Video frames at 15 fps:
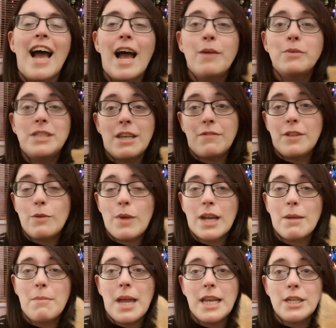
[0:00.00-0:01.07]
I would definitely
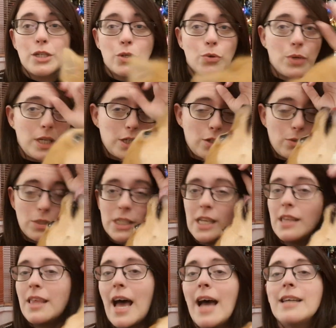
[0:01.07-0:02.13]
recommend going to
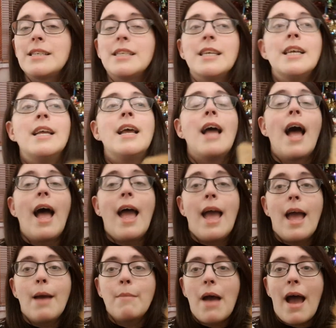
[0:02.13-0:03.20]
see that.
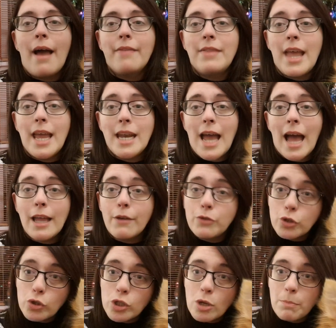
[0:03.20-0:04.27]
And then I
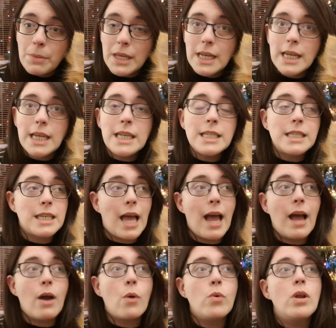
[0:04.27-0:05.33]
have just been into
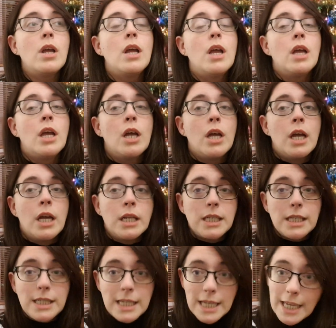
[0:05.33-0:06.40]
town
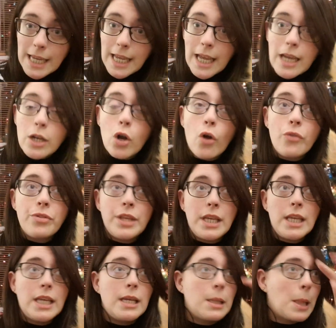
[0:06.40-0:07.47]
today, got
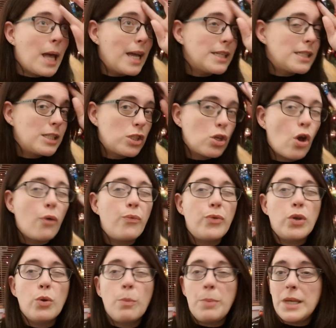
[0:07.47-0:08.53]
the last sort of
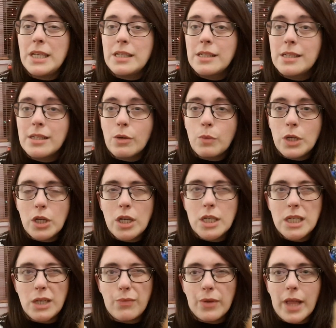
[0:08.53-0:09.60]
few bits that we
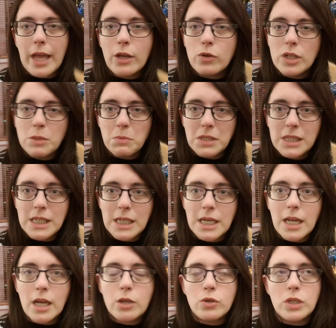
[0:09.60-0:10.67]
needed for like Christmas
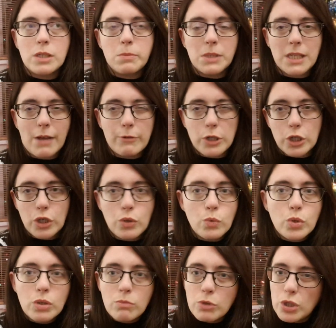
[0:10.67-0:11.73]
dinner, Christmas
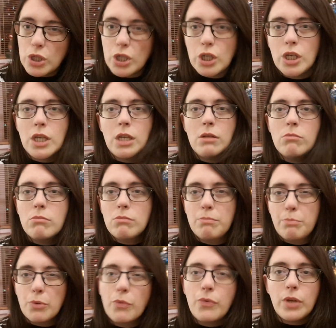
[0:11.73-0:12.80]
afternoon tea
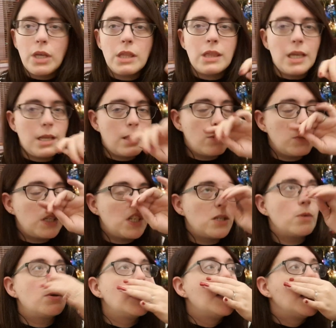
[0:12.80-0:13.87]
buffet thing that we
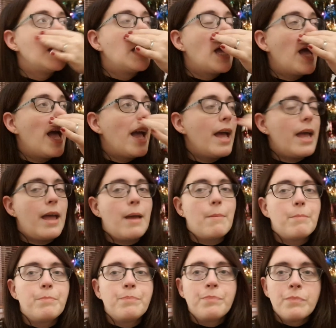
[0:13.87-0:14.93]
do,
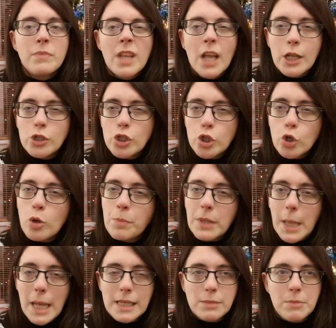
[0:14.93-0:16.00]
and just a
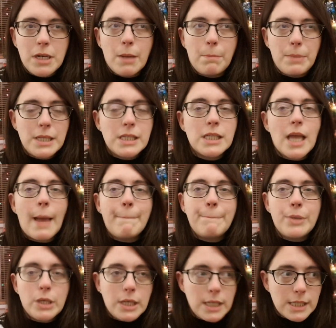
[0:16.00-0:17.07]
couple of last minute bits
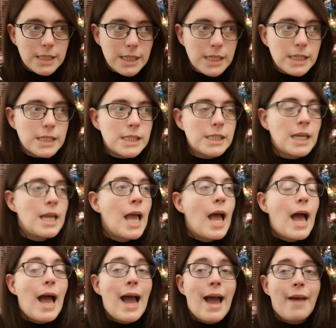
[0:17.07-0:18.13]
and pieces.
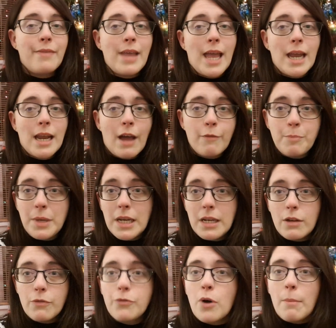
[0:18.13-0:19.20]
And then I've
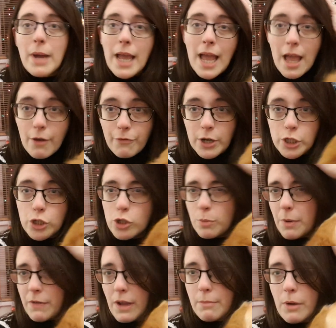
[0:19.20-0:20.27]
been for my hair freshened
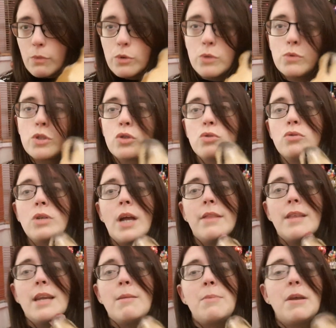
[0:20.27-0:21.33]
up, I've had my roots done
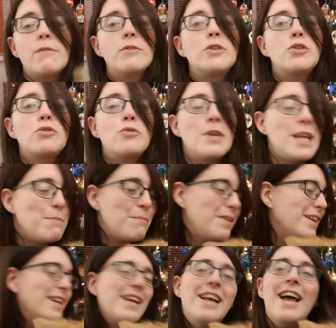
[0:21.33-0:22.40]
and then a bit of a
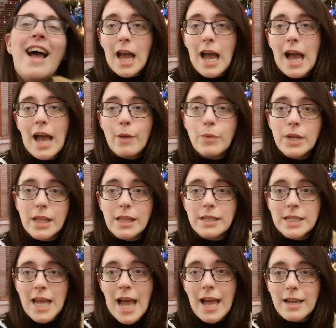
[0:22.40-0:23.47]
trim. I
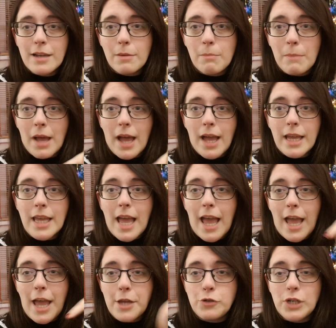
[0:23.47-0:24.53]
will tag my
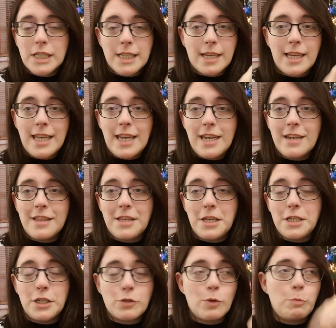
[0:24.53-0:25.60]
hairdresser in
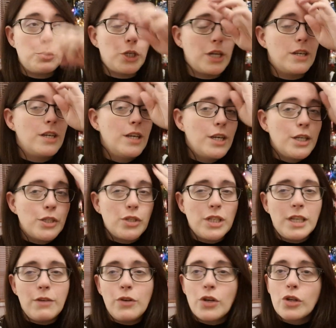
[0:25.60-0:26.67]
the description so
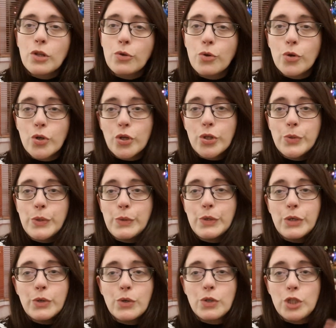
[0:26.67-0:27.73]
that if you're a local you
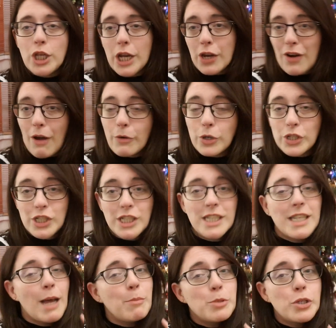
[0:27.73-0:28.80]
can go and check her out, because
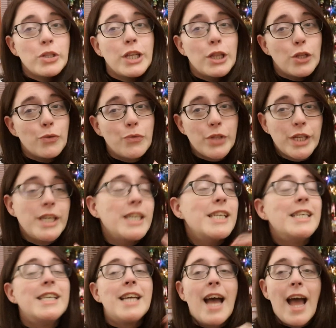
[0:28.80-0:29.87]
she is absolutely lovely,
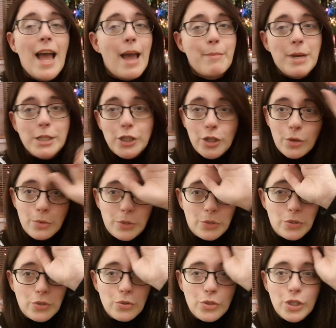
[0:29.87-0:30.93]
and she always
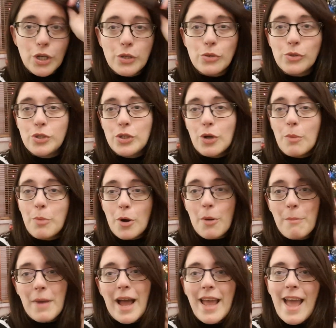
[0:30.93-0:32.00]
does such a good job
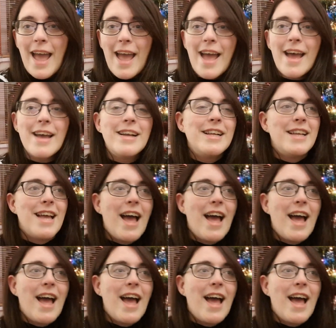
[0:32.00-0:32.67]
on my hair.